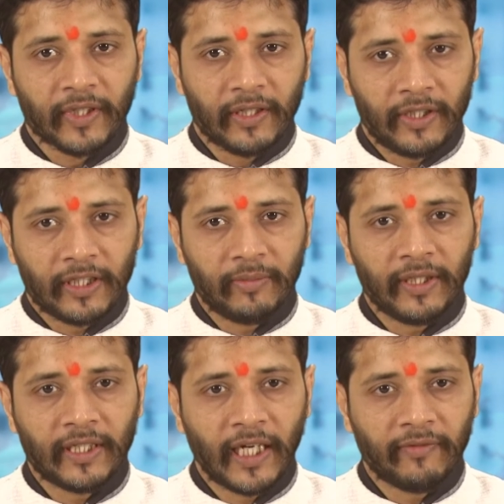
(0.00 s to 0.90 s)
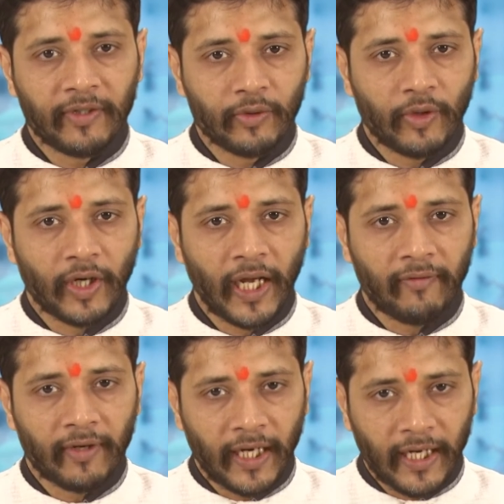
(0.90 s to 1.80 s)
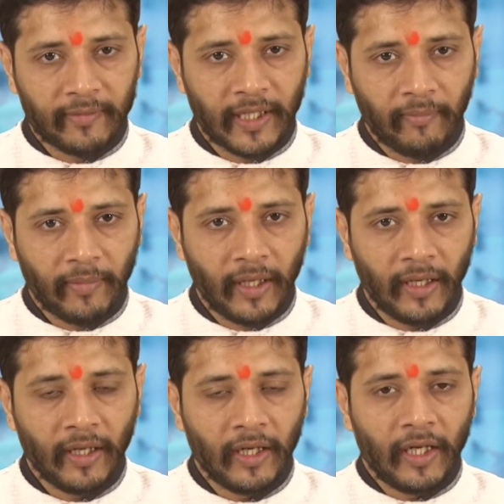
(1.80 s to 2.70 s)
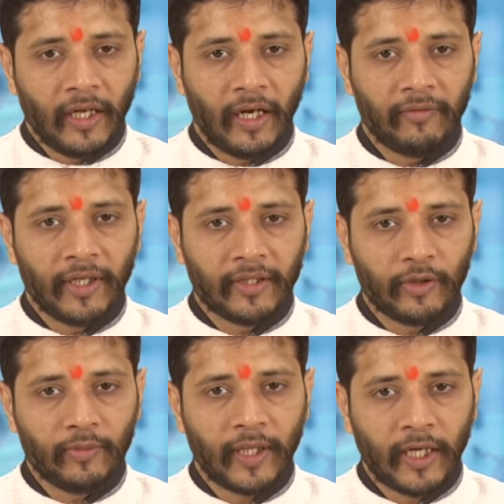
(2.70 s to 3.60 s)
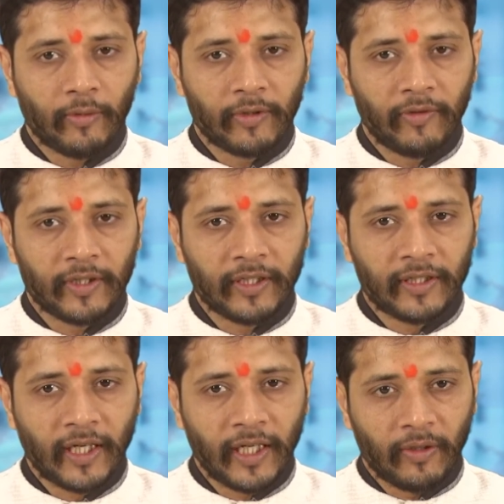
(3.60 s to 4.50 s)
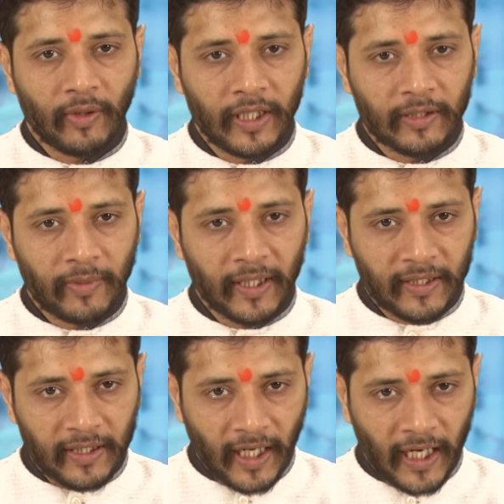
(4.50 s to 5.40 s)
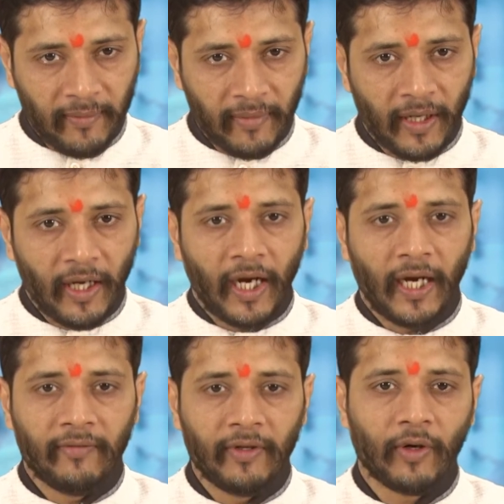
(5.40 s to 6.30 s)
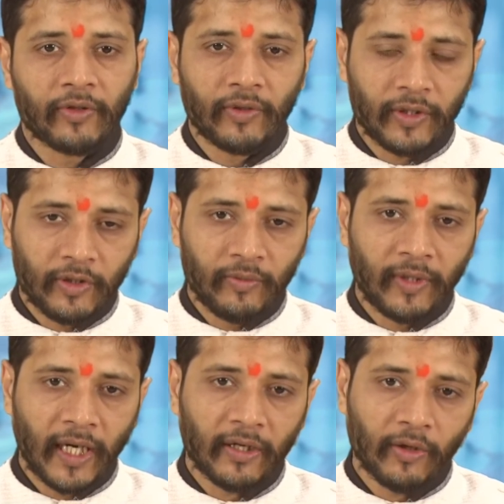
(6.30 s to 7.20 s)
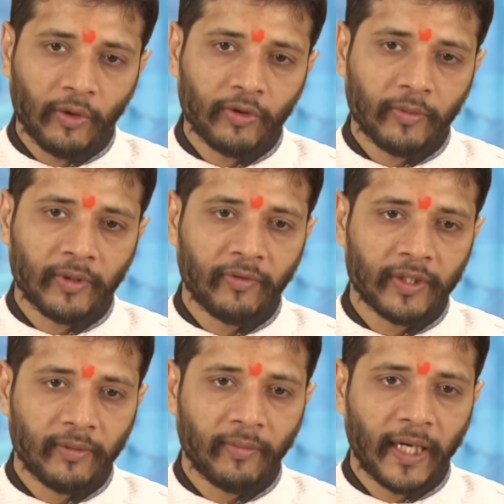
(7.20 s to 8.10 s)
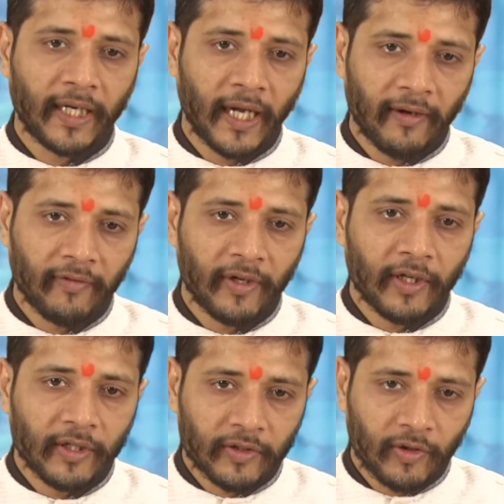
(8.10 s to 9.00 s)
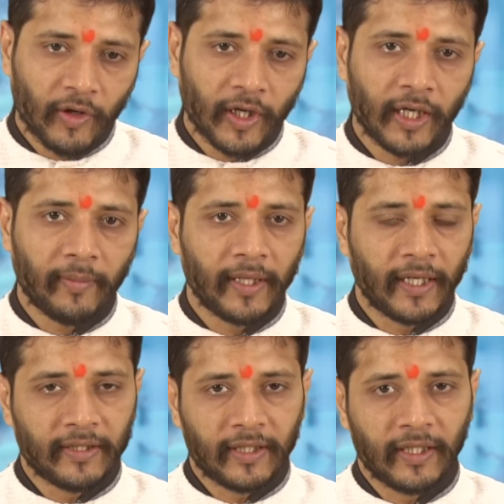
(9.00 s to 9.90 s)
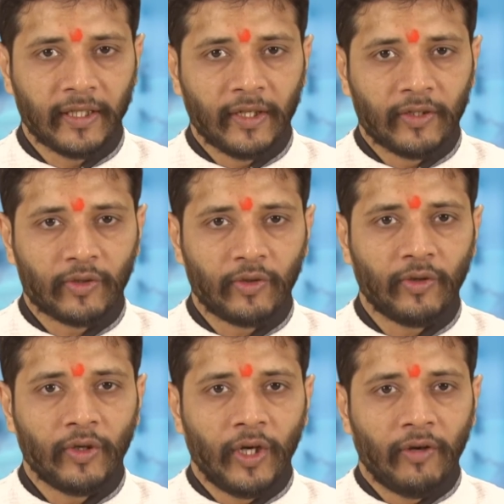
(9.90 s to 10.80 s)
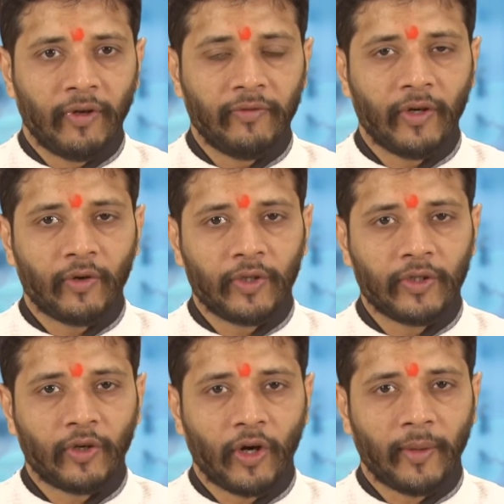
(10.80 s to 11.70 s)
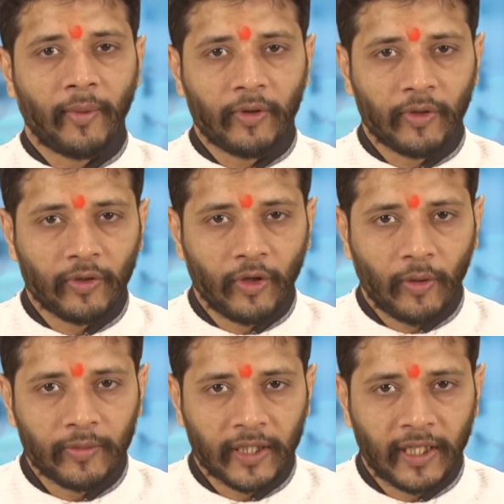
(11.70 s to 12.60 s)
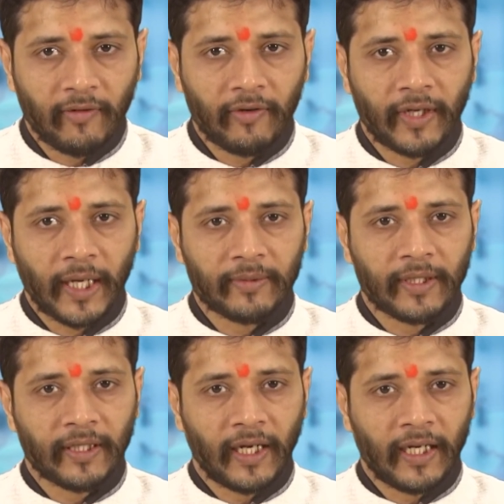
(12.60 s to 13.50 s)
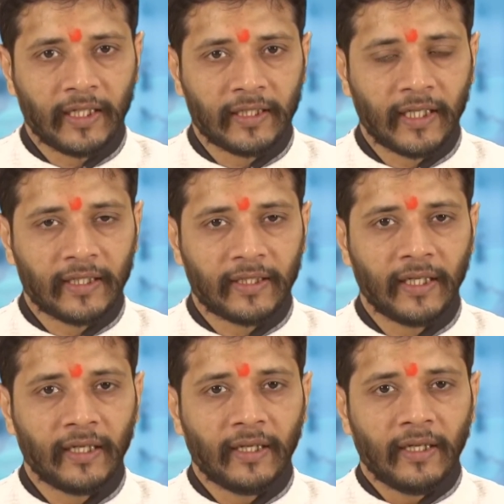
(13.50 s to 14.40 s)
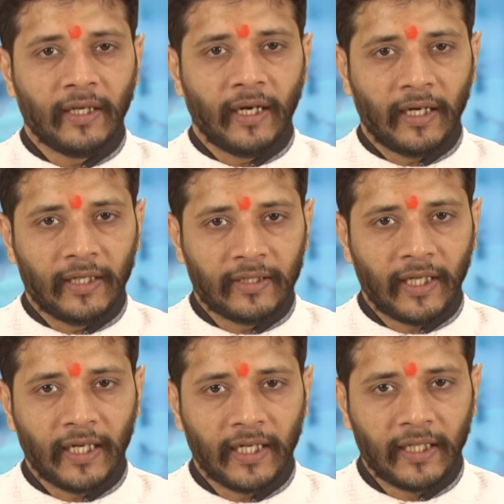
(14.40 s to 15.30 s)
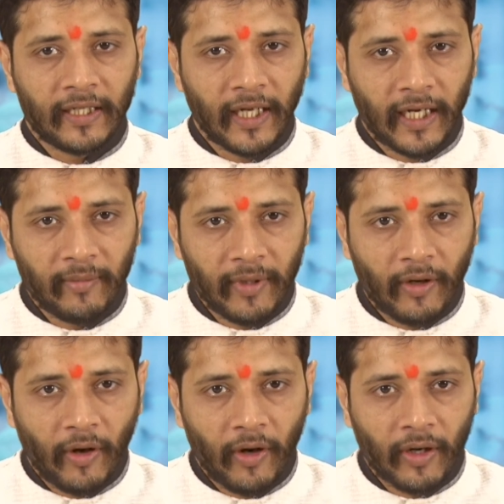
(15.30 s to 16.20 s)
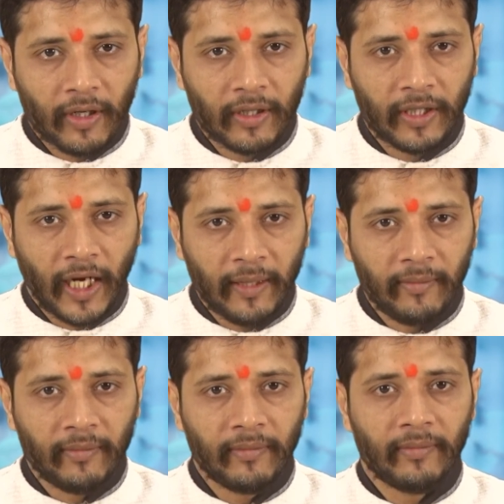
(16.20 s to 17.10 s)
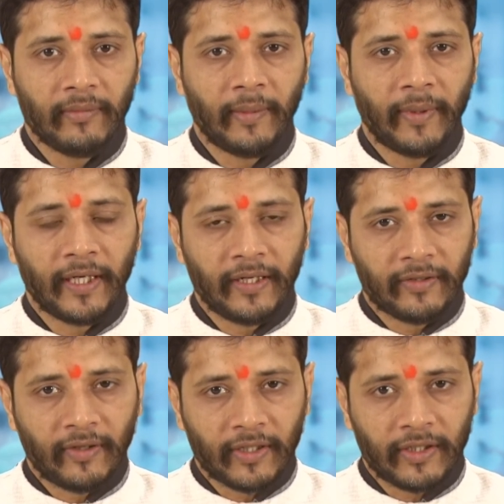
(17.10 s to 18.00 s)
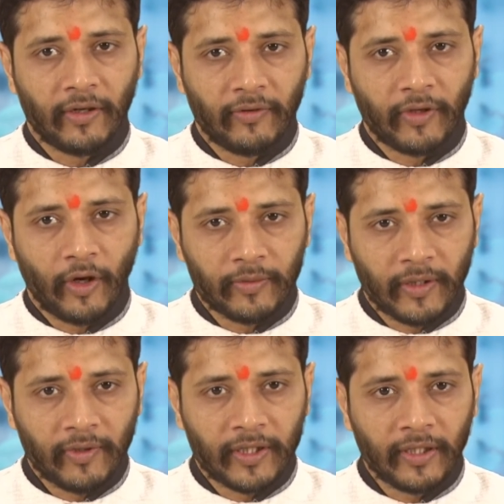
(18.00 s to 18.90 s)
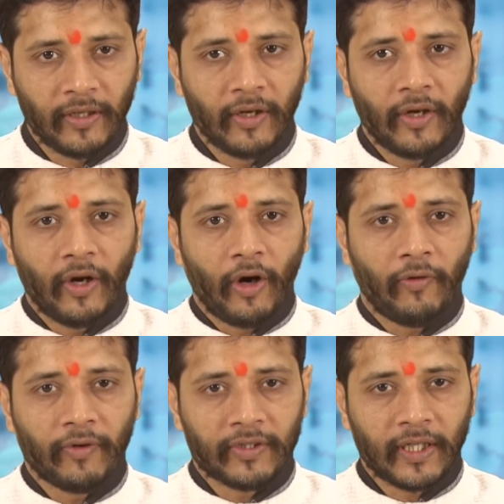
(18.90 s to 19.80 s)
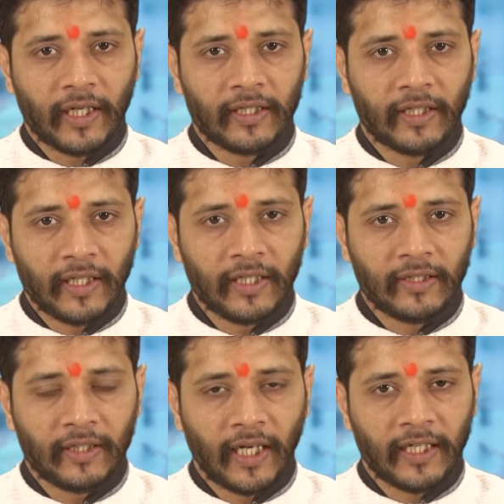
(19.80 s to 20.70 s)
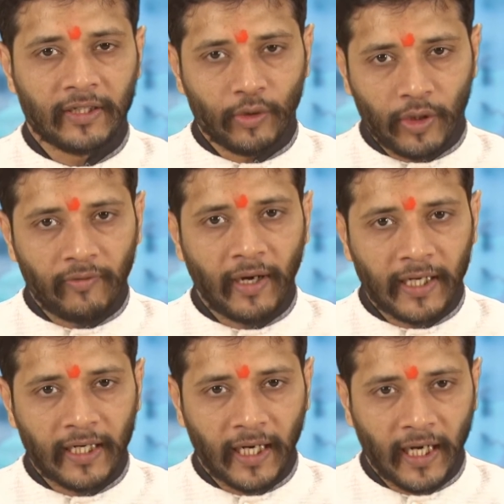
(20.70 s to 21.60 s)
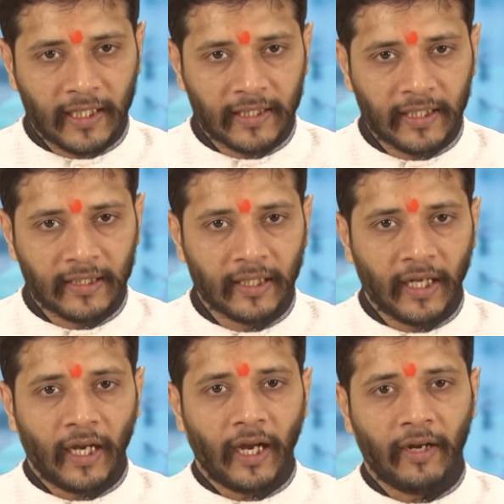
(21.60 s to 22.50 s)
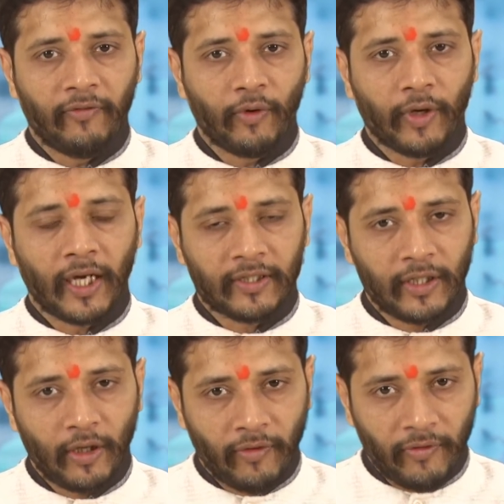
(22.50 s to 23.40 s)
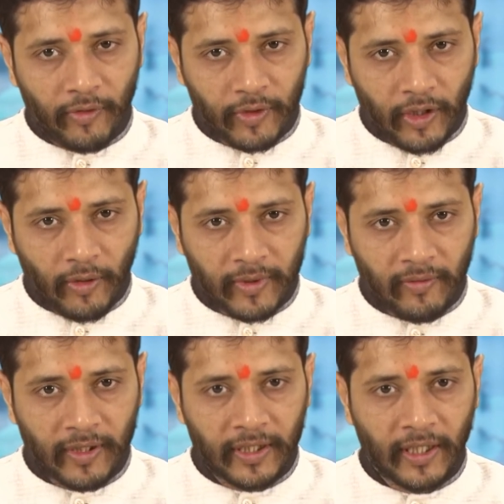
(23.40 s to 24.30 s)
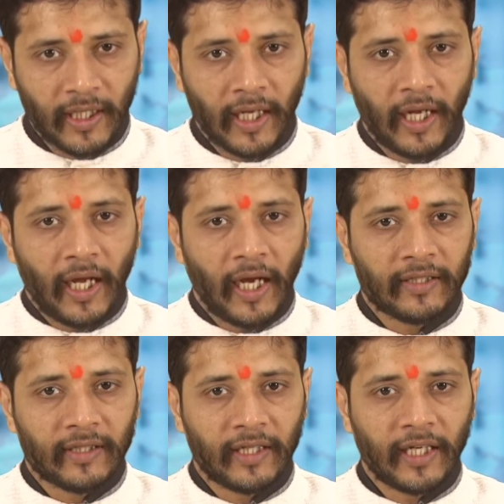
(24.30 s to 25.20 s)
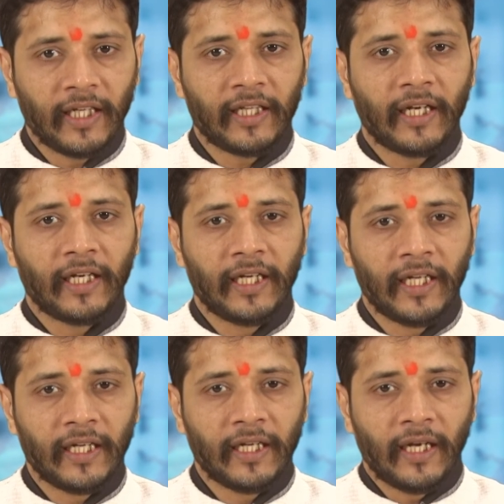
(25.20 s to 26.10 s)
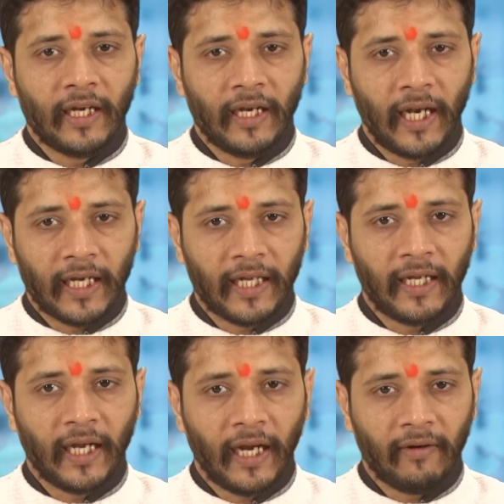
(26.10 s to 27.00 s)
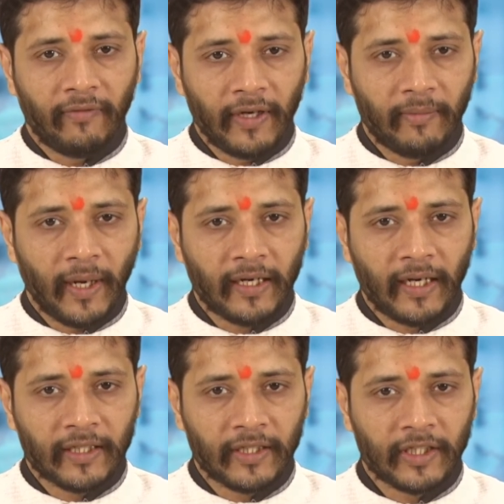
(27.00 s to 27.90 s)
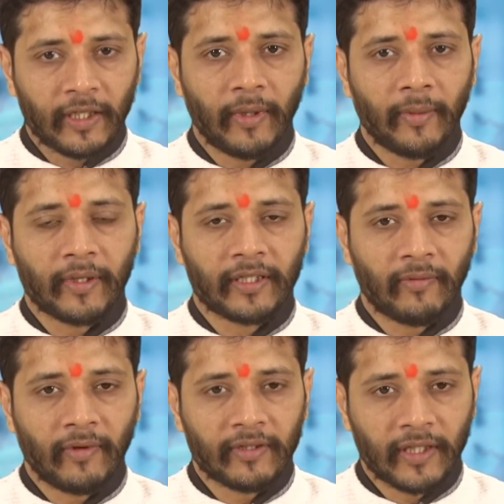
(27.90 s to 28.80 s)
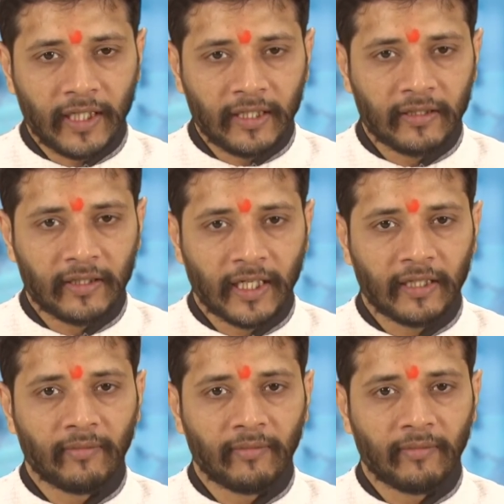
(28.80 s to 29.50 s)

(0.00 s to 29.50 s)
This means that we do not have a random sample, and we assume that observations are equally spaced in time, and we also assume that close observation might have stronger dependency. So when we are going to talk about the objective of time series analysis, I think understanding the dynamic or time dependent structure of the observation of a single series, that is univariate analysis, and forecasting of a future observation, ascertaining the leading, lagging and feedback relationship among several series, that is